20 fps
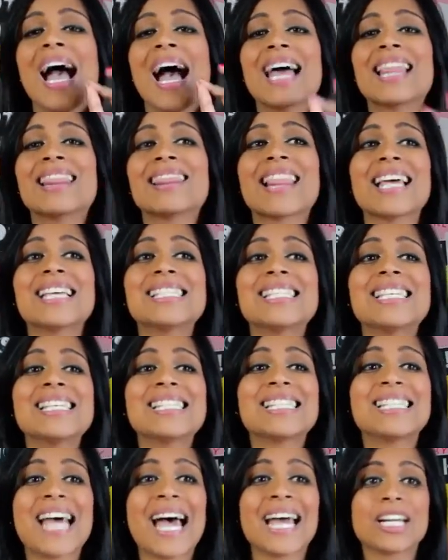Unless
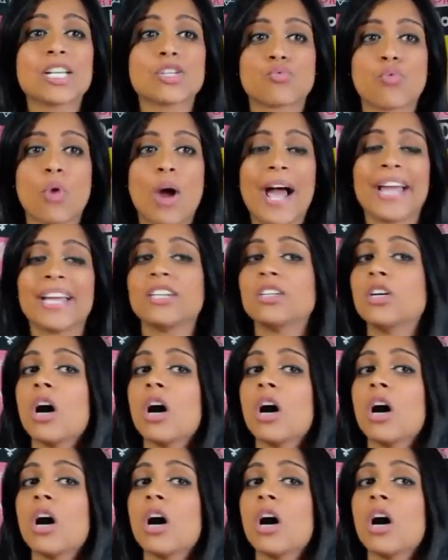his dad is Ryan